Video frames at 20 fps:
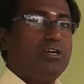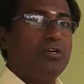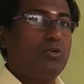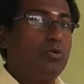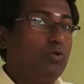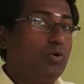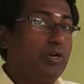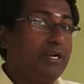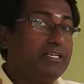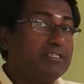
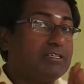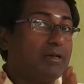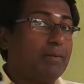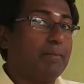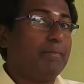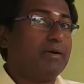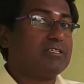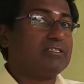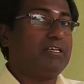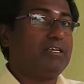During
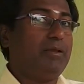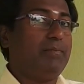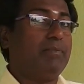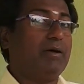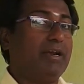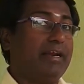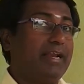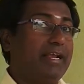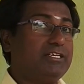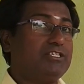summer sleep
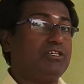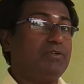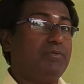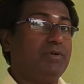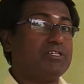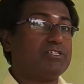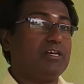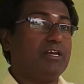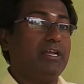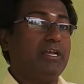or
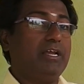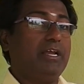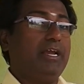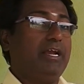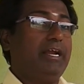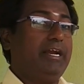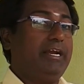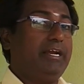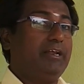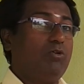aestivation,
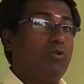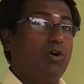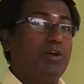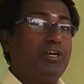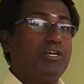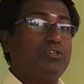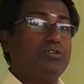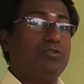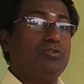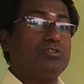it
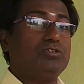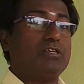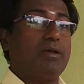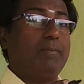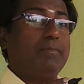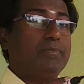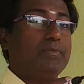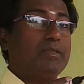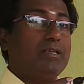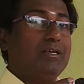going to
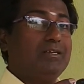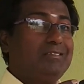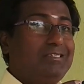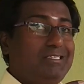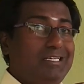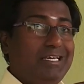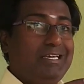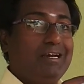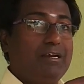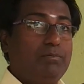some
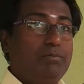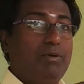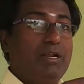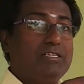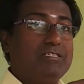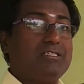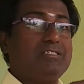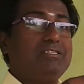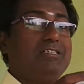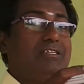secret
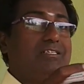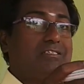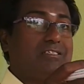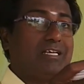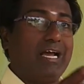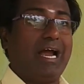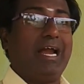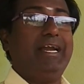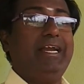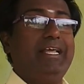places, it is
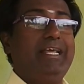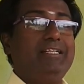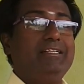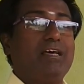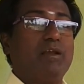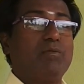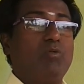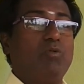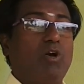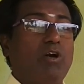hiding
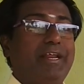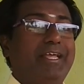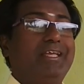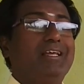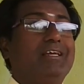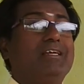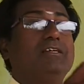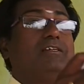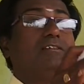their body.